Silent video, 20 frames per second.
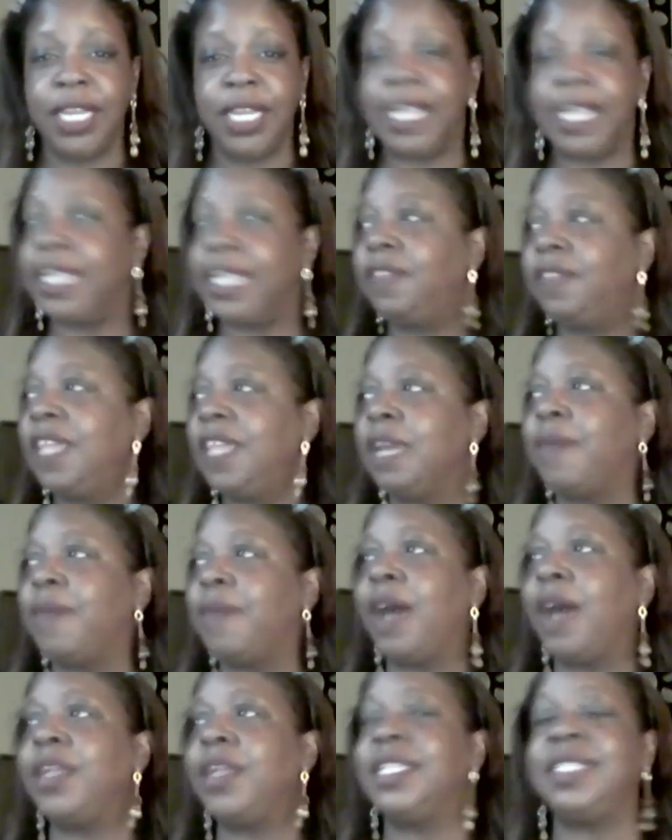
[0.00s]
And the thing
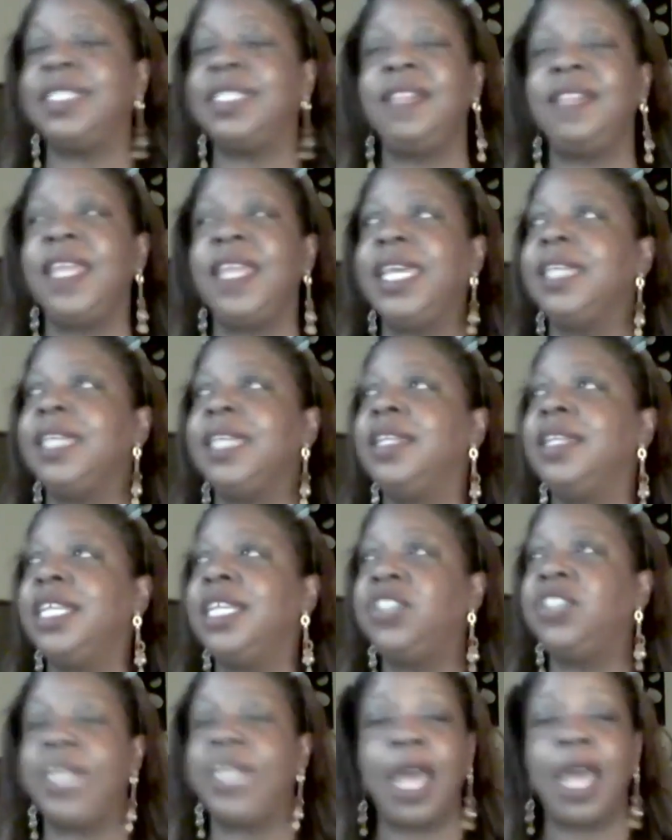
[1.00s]
about it is that they can
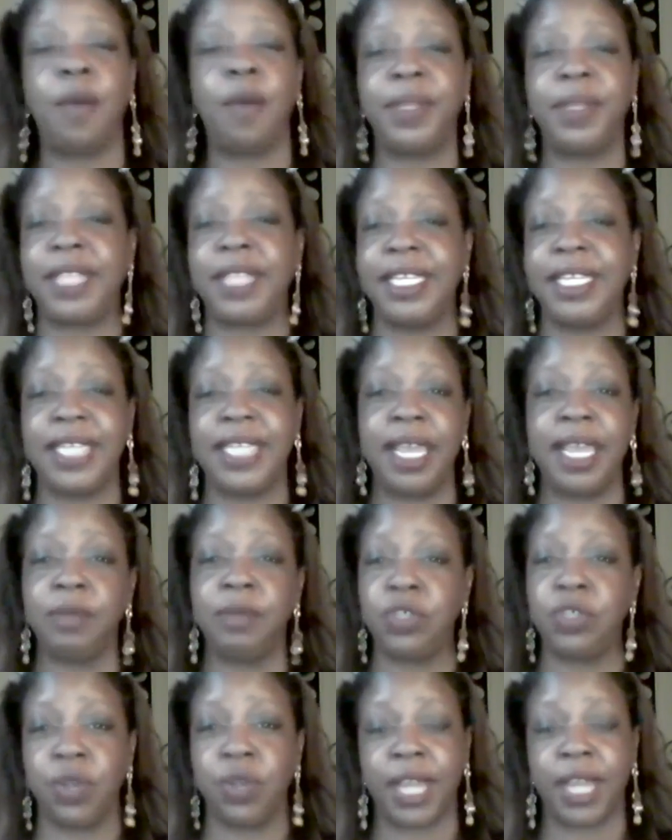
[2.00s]
dish it out, but they damn
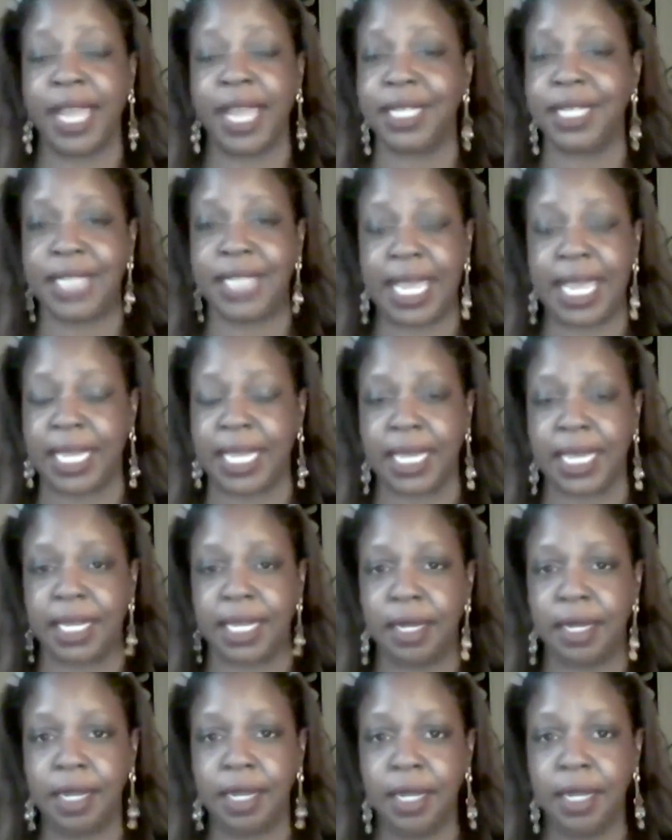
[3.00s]
sure can't take it.
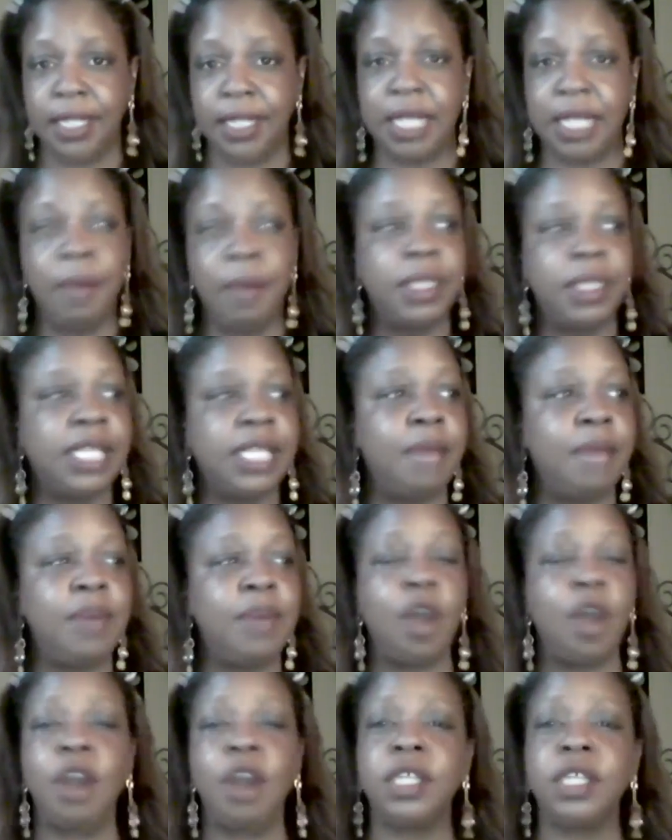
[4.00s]
Some
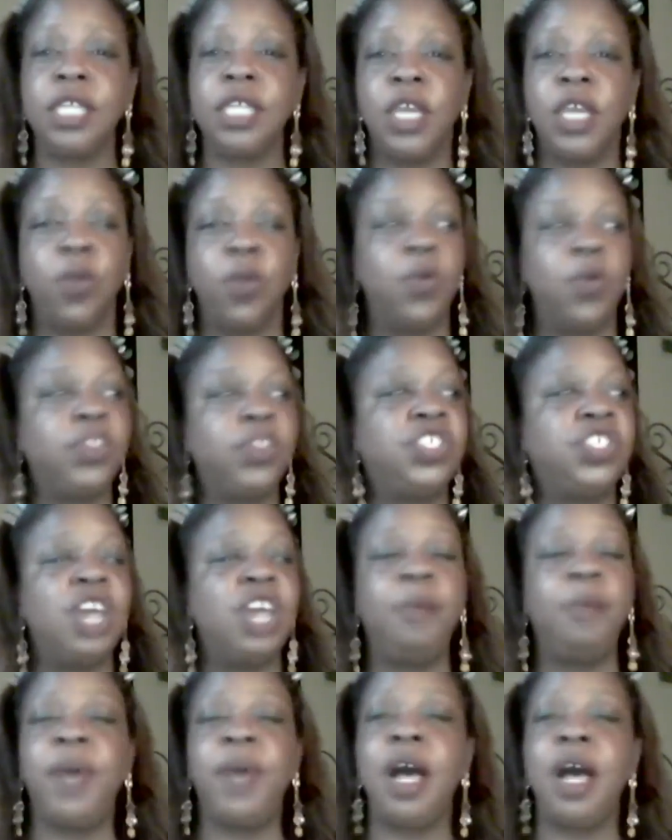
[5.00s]
narcs will
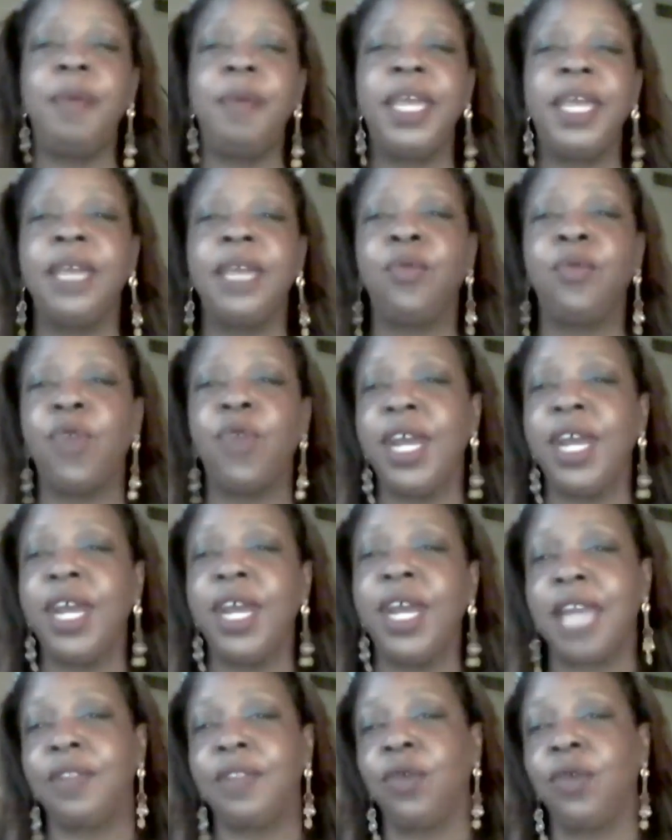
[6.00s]
jump up and run
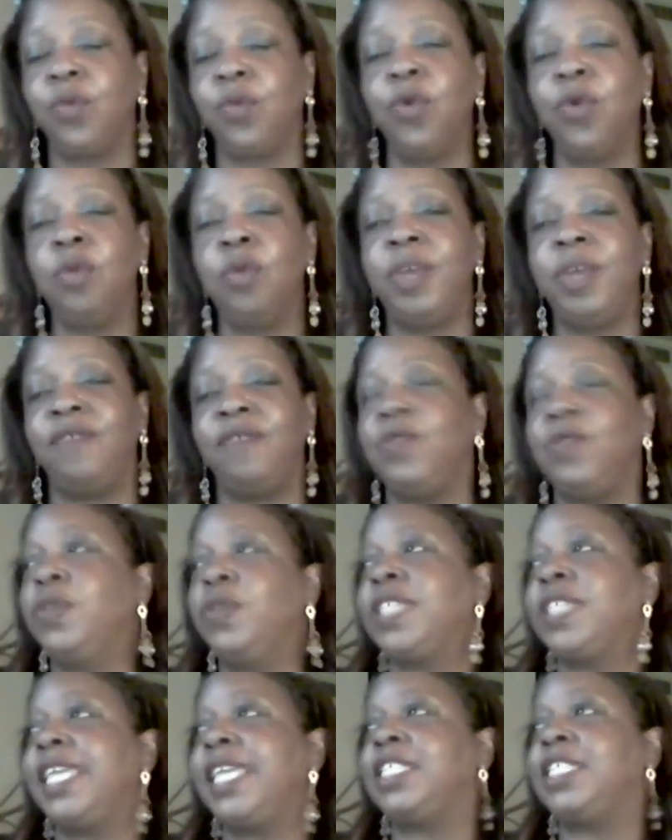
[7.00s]
out of the room if
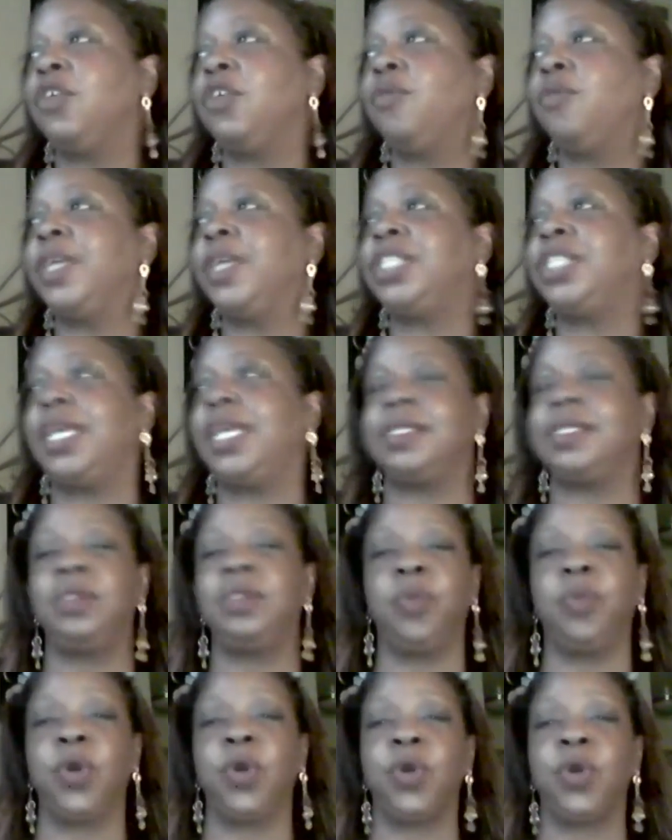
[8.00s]
you say so much as
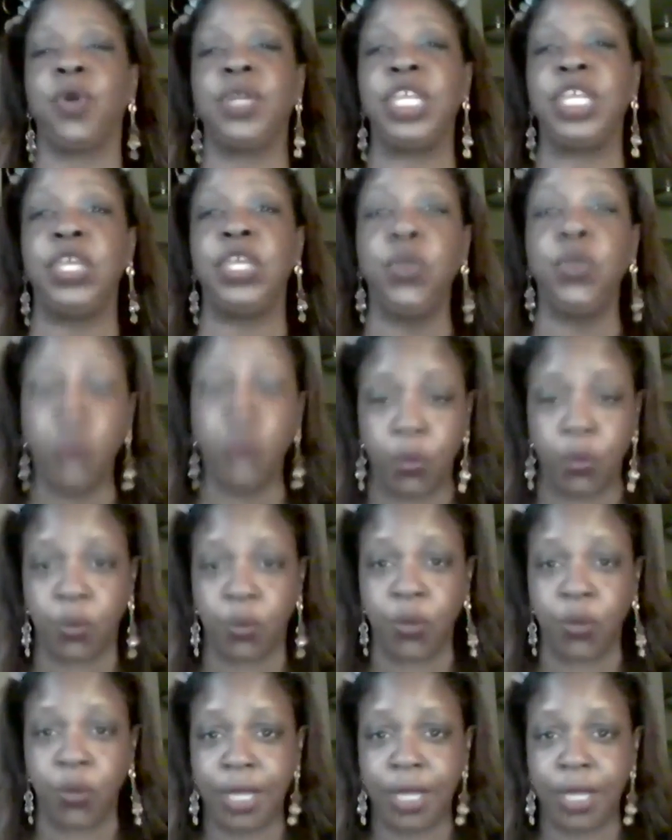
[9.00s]
the word "you"
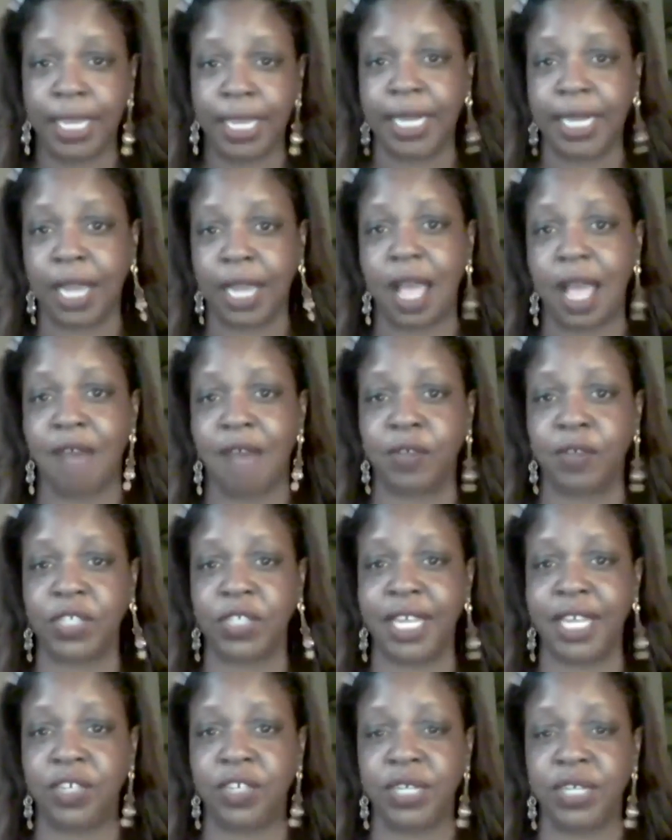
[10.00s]
in a
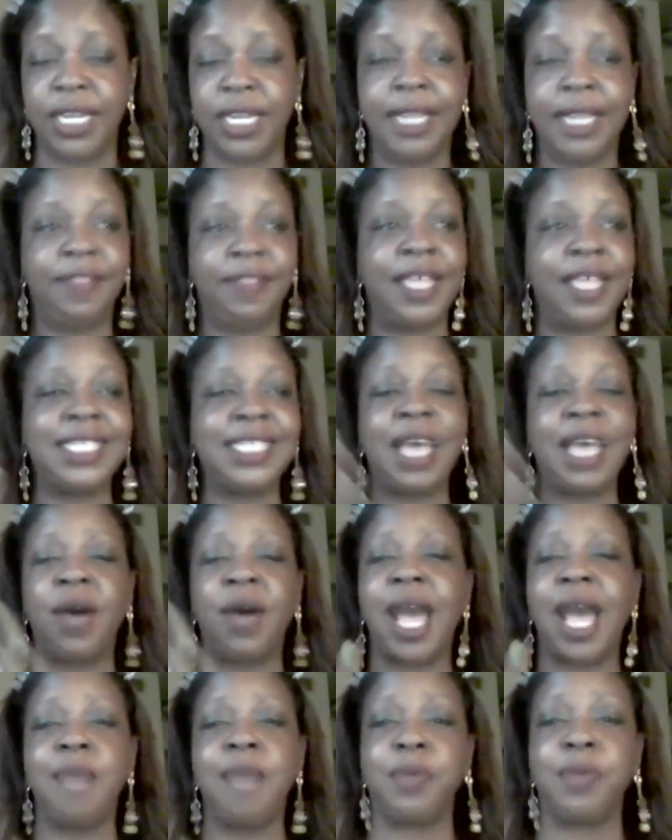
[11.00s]
conversation. That's how
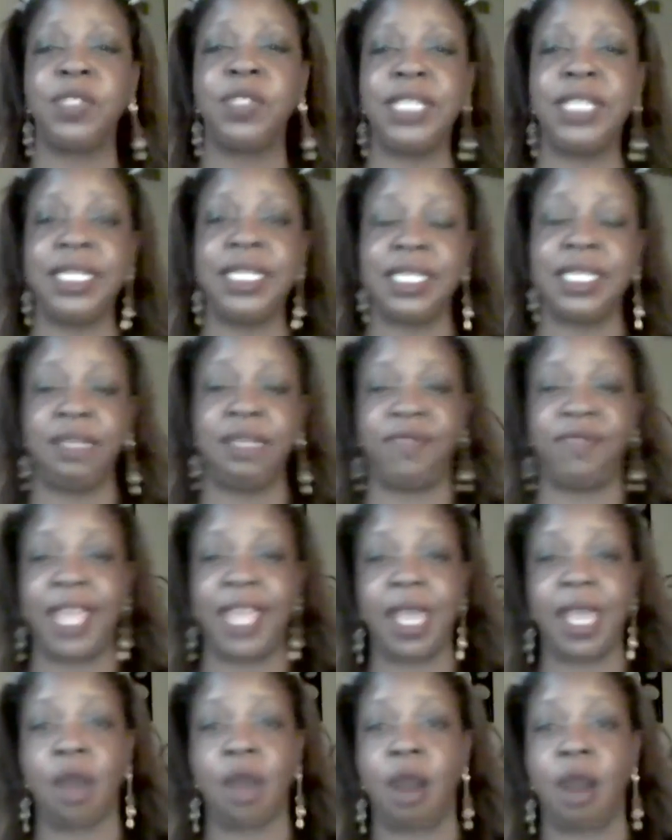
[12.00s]
hypersensitive
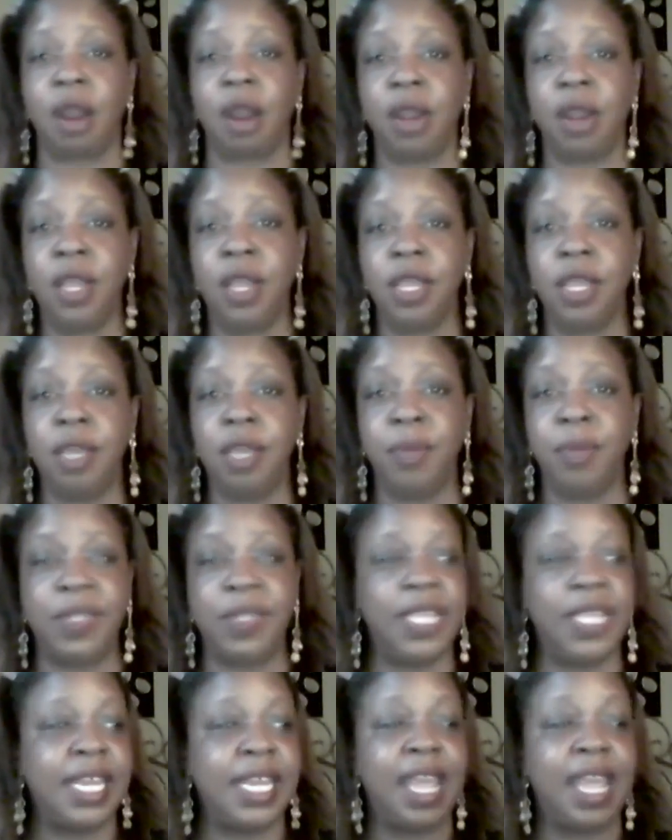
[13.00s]
they are,
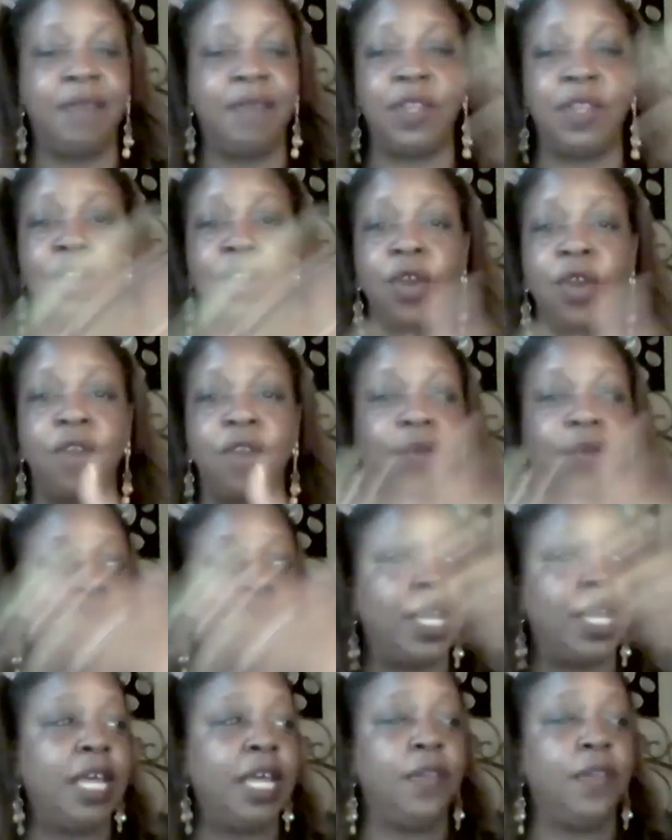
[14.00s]
but then have the nerve on
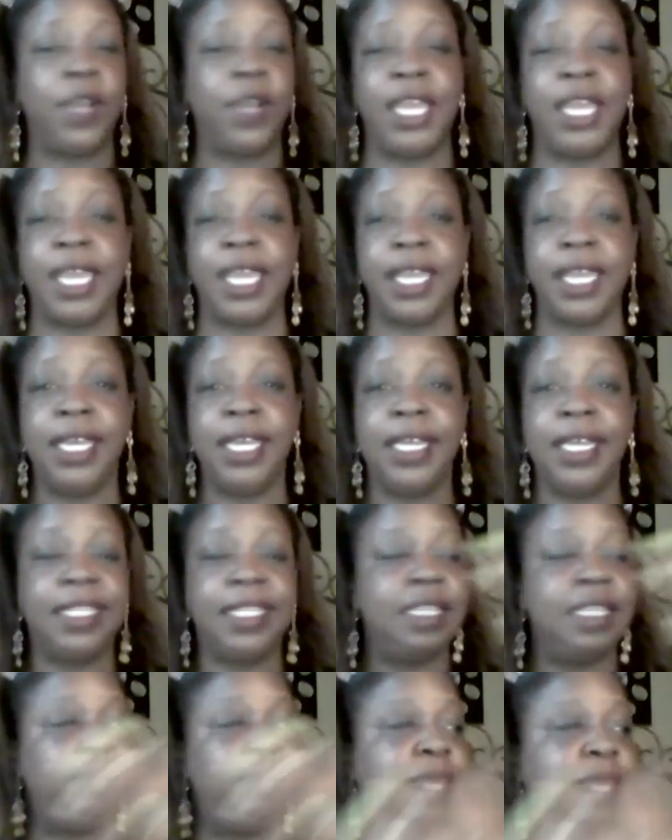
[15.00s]
the other end
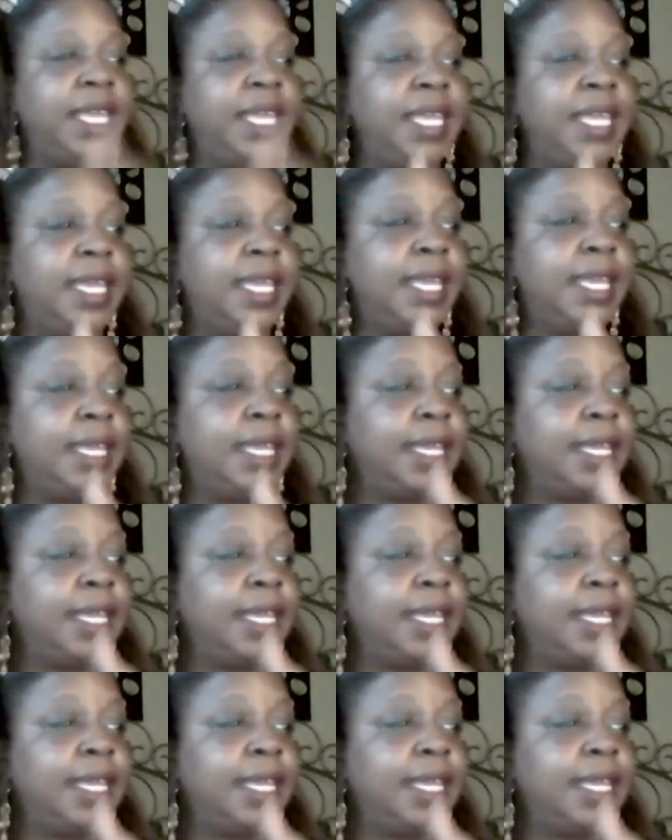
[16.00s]
to be